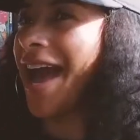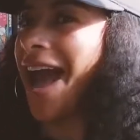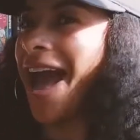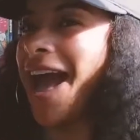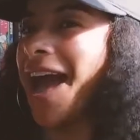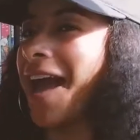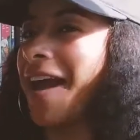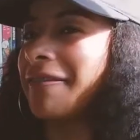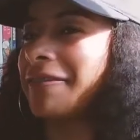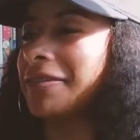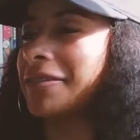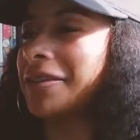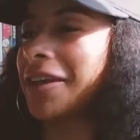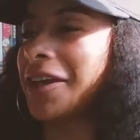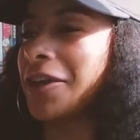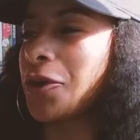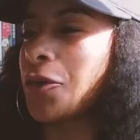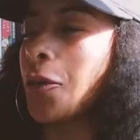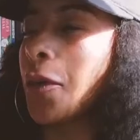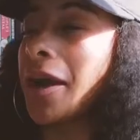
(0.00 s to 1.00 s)
I haven't
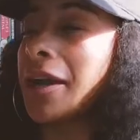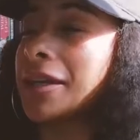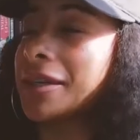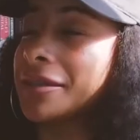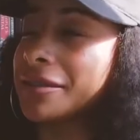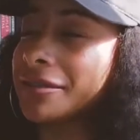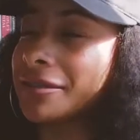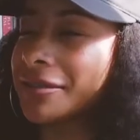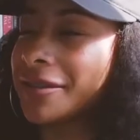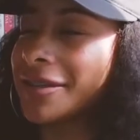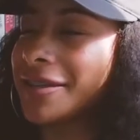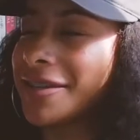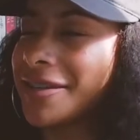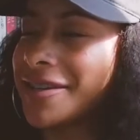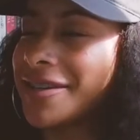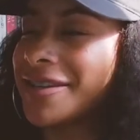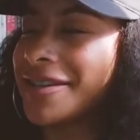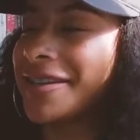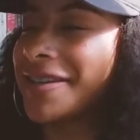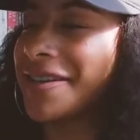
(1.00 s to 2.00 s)
like quite
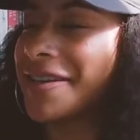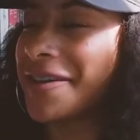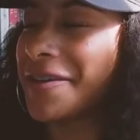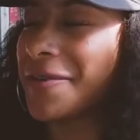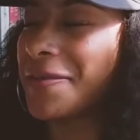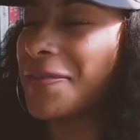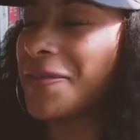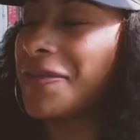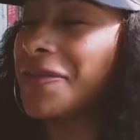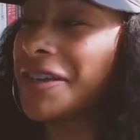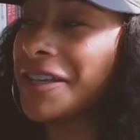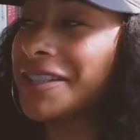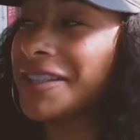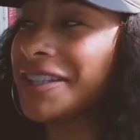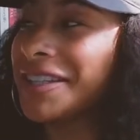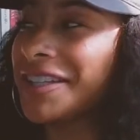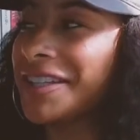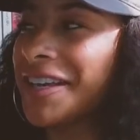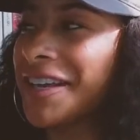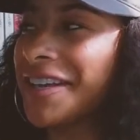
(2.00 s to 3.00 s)

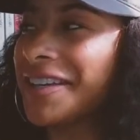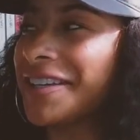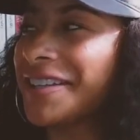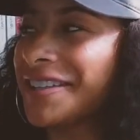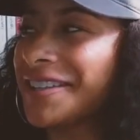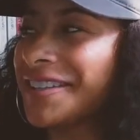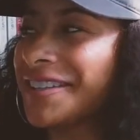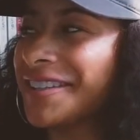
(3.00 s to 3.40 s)
fixed it yet.